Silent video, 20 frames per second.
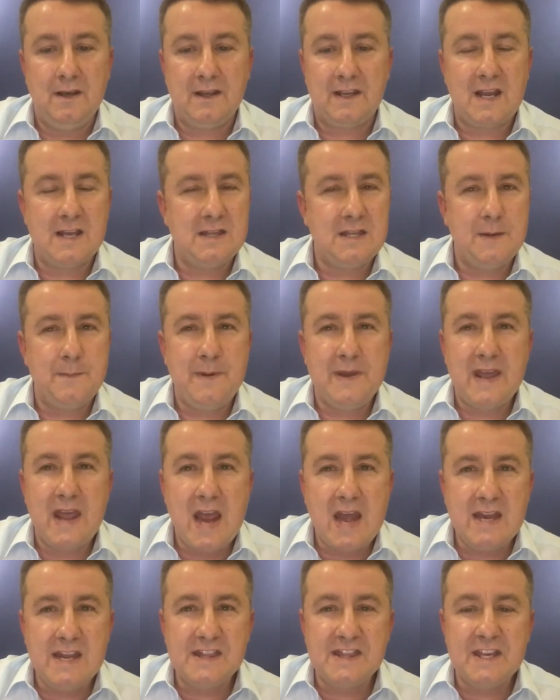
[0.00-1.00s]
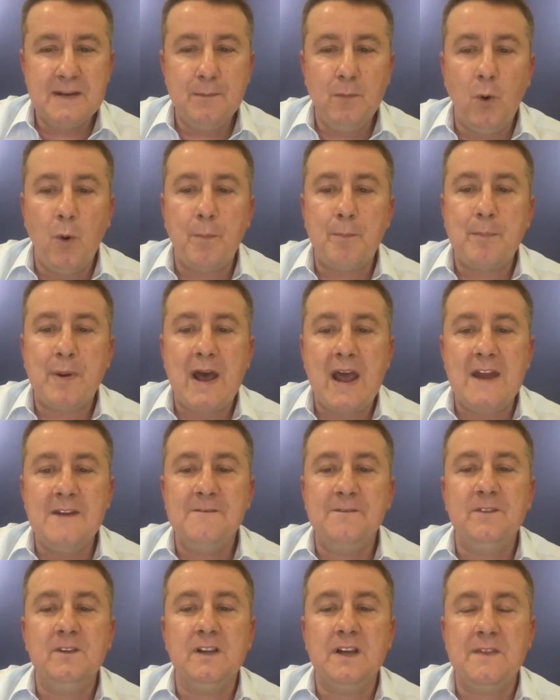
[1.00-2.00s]
Can there be anything more
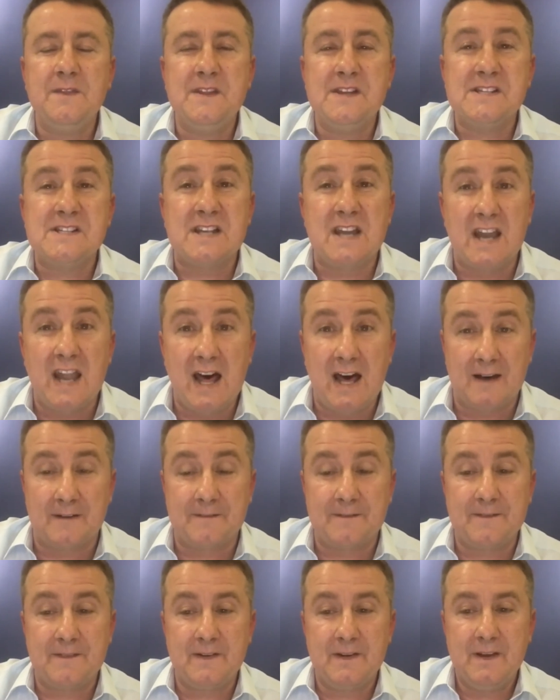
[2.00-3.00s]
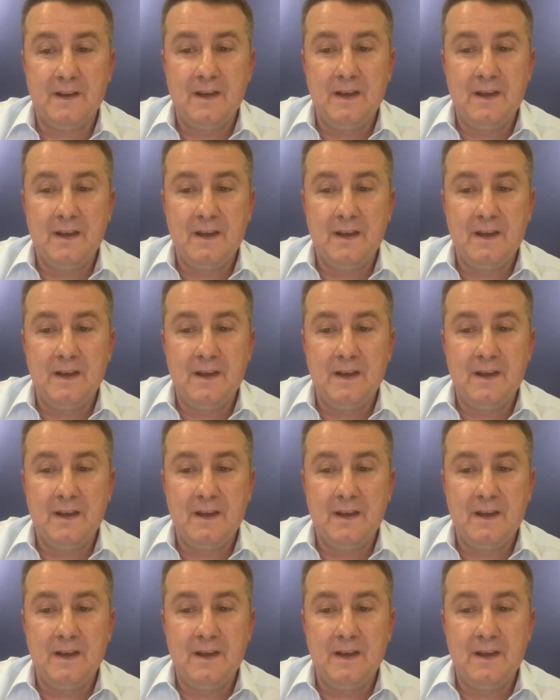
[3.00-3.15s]
painful in this life